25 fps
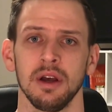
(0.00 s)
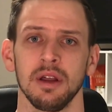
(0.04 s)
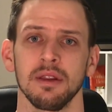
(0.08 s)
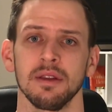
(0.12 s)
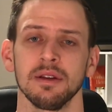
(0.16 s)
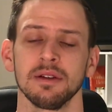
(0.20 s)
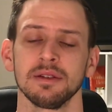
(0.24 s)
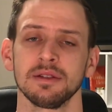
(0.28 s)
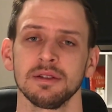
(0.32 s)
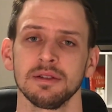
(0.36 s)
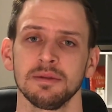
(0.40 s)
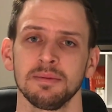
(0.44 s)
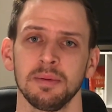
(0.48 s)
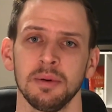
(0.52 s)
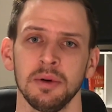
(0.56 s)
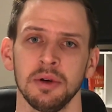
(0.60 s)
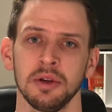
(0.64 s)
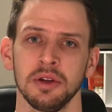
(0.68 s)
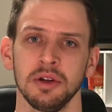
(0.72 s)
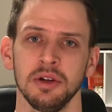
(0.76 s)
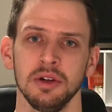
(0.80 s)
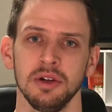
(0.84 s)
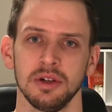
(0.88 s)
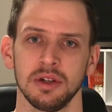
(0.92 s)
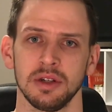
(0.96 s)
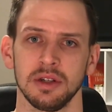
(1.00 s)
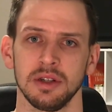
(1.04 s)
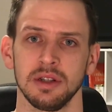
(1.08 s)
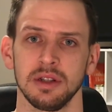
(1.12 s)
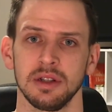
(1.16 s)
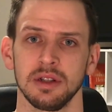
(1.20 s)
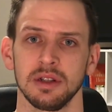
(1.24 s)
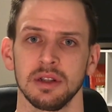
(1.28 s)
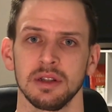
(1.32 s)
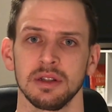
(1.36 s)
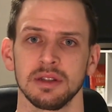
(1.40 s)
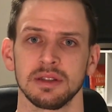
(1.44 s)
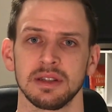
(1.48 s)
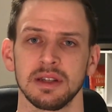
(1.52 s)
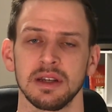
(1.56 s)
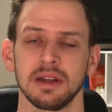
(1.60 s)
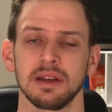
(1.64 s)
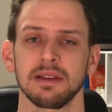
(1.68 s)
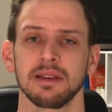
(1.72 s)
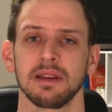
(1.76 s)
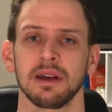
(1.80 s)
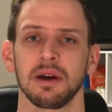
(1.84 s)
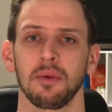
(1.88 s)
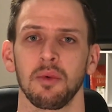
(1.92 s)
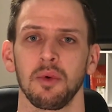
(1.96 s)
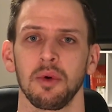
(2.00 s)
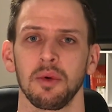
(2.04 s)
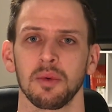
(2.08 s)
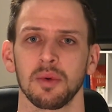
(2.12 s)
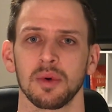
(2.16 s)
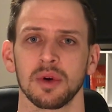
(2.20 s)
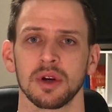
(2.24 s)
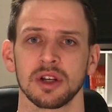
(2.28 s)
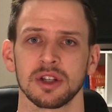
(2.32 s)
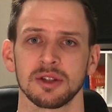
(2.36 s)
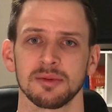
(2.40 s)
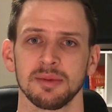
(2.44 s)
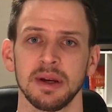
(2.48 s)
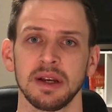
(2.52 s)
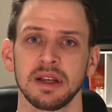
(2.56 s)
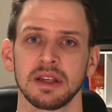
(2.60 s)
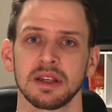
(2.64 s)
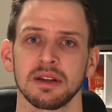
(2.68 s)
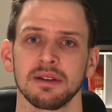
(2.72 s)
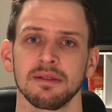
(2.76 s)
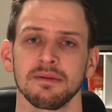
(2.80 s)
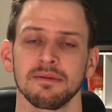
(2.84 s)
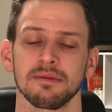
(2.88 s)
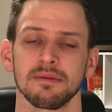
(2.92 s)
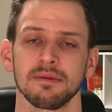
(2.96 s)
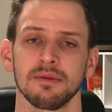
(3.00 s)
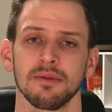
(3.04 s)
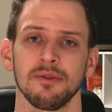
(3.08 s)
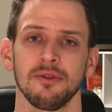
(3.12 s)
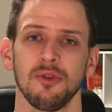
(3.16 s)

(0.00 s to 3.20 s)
This is pretty good, seeing that we were expecting